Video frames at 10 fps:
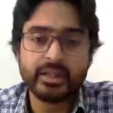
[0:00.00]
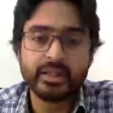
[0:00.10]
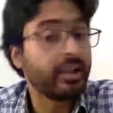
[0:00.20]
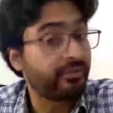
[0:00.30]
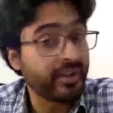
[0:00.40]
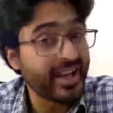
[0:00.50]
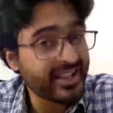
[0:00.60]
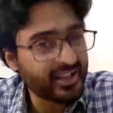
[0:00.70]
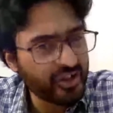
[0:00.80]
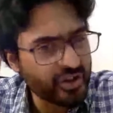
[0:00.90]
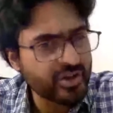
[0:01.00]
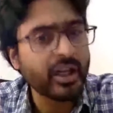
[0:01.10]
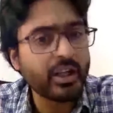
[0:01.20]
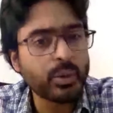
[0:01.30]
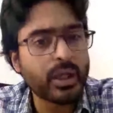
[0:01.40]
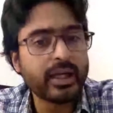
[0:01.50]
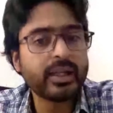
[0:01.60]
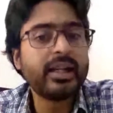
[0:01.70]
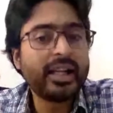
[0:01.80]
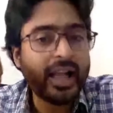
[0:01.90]
If yes, just stick to that
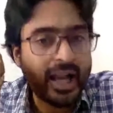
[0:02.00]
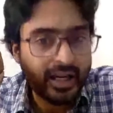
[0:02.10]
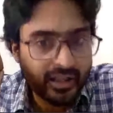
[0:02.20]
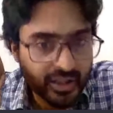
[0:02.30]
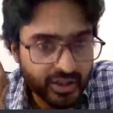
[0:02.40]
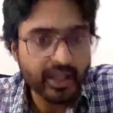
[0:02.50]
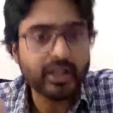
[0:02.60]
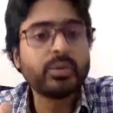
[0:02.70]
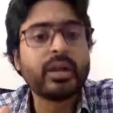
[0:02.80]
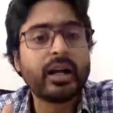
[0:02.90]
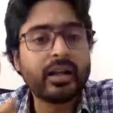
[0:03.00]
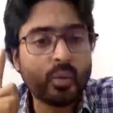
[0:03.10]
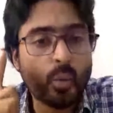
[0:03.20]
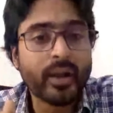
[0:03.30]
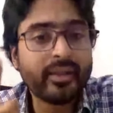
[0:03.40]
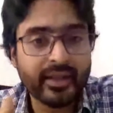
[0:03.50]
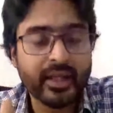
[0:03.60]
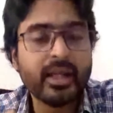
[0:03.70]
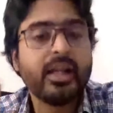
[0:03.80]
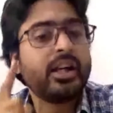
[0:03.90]
and stick to that one thing.
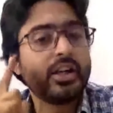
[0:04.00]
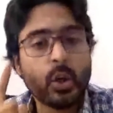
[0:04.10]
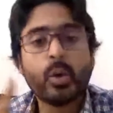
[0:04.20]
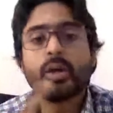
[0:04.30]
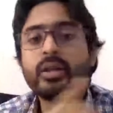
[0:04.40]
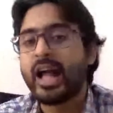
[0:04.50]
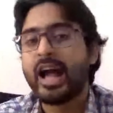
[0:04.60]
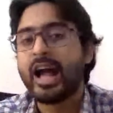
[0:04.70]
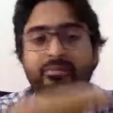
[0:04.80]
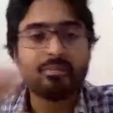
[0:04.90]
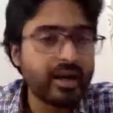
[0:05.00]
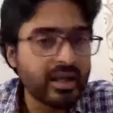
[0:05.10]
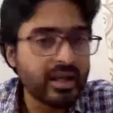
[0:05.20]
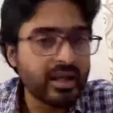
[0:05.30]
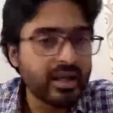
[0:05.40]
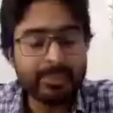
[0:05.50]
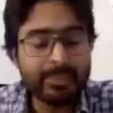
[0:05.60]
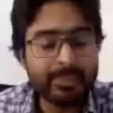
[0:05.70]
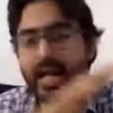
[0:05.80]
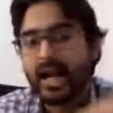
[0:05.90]
Don't have multiple
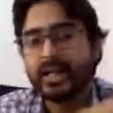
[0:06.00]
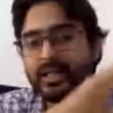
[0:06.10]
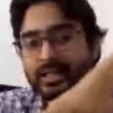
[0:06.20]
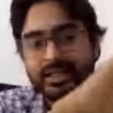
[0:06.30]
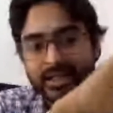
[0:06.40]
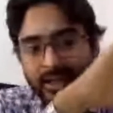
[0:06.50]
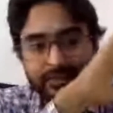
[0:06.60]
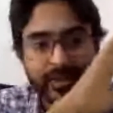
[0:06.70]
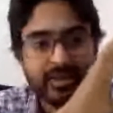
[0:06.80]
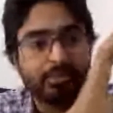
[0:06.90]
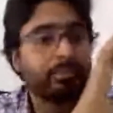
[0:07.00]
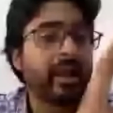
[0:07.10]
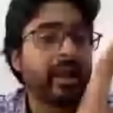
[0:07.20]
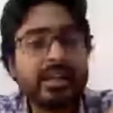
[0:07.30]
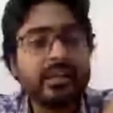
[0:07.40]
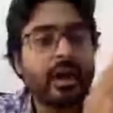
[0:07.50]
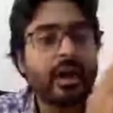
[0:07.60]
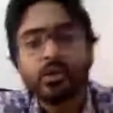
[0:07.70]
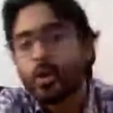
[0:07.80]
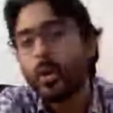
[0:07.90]
apps, and if it is compliant in one, you
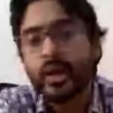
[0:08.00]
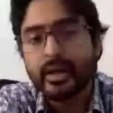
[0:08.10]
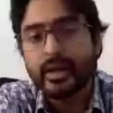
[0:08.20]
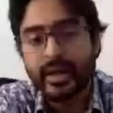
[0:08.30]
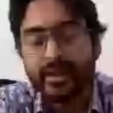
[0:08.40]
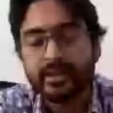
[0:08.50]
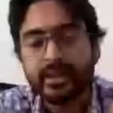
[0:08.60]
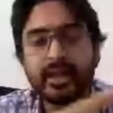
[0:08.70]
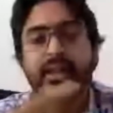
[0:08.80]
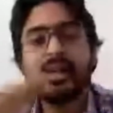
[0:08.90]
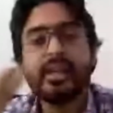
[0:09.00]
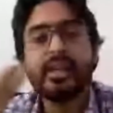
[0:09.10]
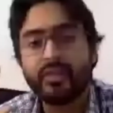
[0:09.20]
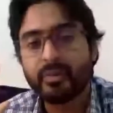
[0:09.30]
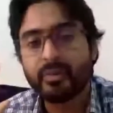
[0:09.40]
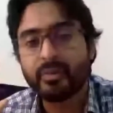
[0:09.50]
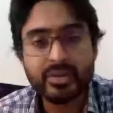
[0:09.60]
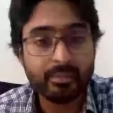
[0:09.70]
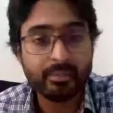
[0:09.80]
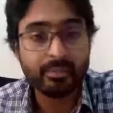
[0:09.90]
go ahead and trade in that. If it becomes
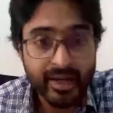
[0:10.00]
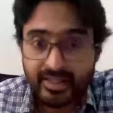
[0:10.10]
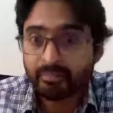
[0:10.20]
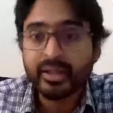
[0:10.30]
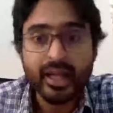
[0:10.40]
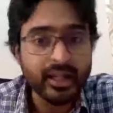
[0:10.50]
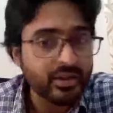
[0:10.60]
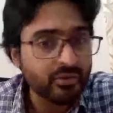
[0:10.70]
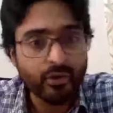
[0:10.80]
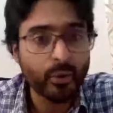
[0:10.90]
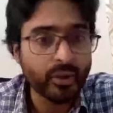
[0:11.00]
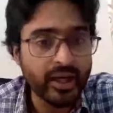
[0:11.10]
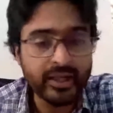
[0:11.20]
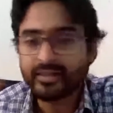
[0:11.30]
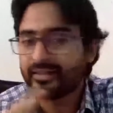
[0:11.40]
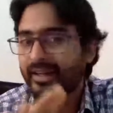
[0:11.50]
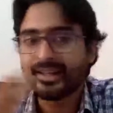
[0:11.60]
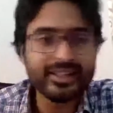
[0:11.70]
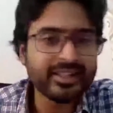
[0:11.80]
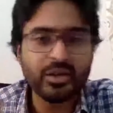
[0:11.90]
compliant in something else, you follow that. It
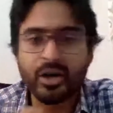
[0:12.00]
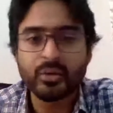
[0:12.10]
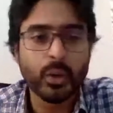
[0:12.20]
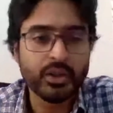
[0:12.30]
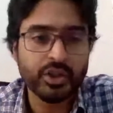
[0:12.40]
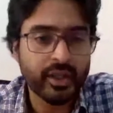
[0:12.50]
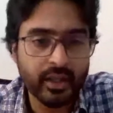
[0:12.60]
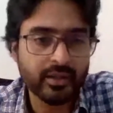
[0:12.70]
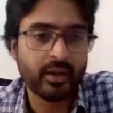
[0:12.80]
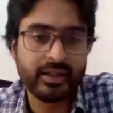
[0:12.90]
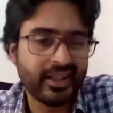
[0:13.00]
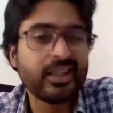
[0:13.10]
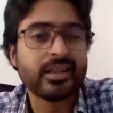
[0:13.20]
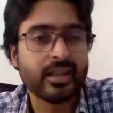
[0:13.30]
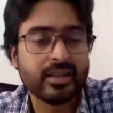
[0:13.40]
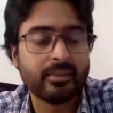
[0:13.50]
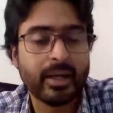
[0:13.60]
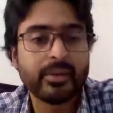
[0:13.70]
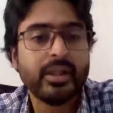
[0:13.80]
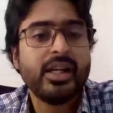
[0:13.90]
is not what Sharia teaches us about.
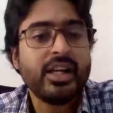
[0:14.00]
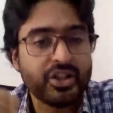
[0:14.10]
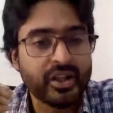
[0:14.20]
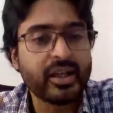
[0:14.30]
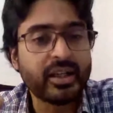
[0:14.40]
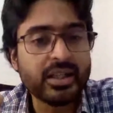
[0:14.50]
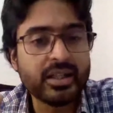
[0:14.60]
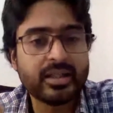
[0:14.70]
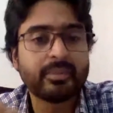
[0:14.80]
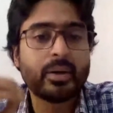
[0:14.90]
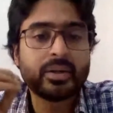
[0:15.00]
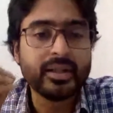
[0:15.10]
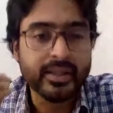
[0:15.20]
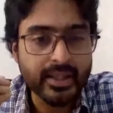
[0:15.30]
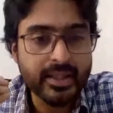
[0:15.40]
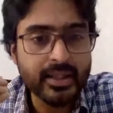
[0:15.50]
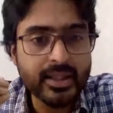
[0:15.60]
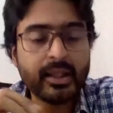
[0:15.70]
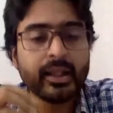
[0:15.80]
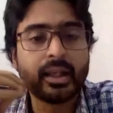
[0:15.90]
Sharia teaches us about
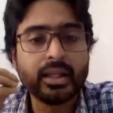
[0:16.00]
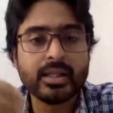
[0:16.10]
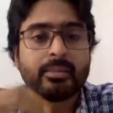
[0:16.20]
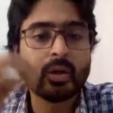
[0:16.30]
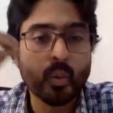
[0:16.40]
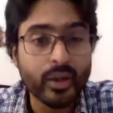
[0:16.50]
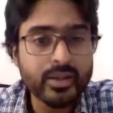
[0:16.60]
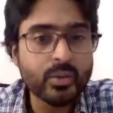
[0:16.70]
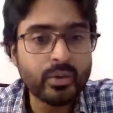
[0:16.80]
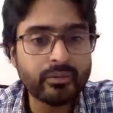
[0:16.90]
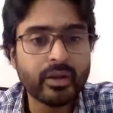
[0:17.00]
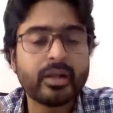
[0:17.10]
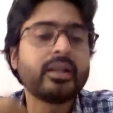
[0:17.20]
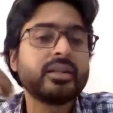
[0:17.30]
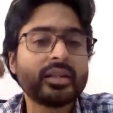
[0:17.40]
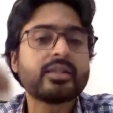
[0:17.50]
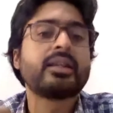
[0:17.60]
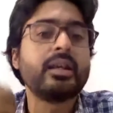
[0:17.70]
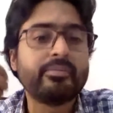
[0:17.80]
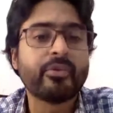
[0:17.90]
consistency. It teaches about one school of thought. Just
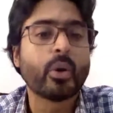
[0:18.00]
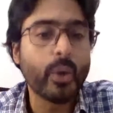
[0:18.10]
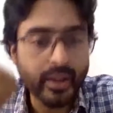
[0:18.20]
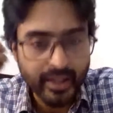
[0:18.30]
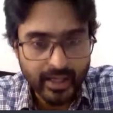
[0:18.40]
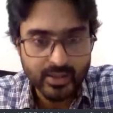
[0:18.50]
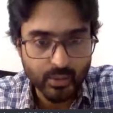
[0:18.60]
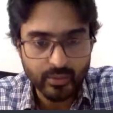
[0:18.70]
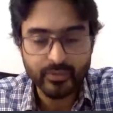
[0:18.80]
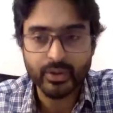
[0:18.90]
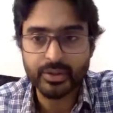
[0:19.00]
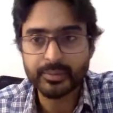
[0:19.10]
keep following that school of thought.